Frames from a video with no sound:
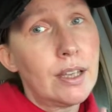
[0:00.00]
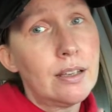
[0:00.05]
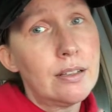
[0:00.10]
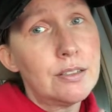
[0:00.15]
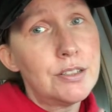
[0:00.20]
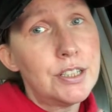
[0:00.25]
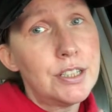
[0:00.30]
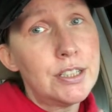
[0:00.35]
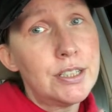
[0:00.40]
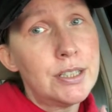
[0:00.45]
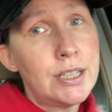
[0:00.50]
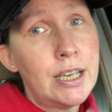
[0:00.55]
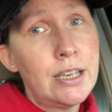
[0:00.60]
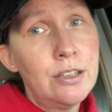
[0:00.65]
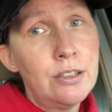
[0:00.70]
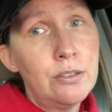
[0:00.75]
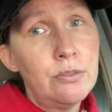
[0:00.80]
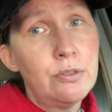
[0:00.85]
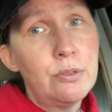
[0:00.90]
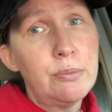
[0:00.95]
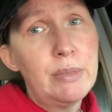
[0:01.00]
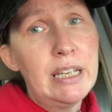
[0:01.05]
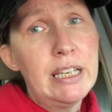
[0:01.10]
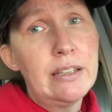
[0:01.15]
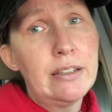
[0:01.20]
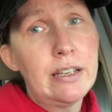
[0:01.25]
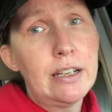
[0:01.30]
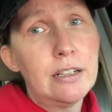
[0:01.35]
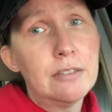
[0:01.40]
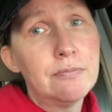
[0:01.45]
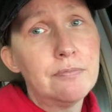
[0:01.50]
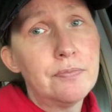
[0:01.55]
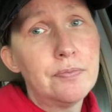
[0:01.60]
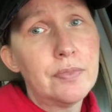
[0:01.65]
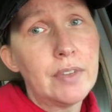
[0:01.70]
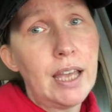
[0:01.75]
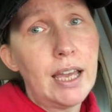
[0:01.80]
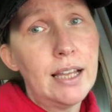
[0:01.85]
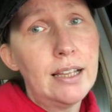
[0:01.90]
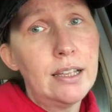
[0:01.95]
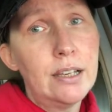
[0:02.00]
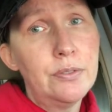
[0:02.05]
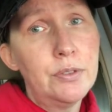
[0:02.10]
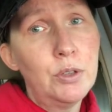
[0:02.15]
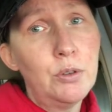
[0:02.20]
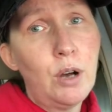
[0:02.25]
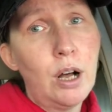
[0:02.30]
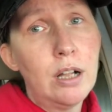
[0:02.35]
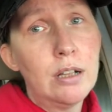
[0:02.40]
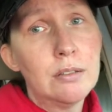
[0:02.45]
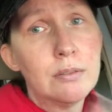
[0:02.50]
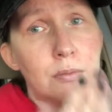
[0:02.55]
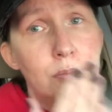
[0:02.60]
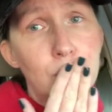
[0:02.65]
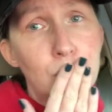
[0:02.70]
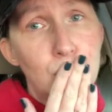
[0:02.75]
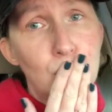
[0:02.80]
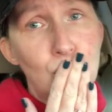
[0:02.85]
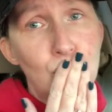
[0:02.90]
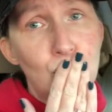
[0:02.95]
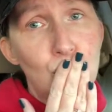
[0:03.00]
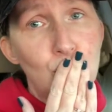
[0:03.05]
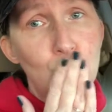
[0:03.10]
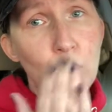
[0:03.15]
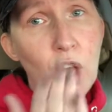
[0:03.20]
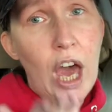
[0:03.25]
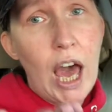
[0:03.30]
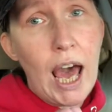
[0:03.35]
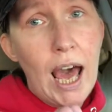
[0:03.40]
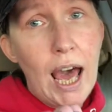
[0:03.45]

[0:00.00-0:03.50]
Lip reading: just thank you for being there. I love you all. Mwah.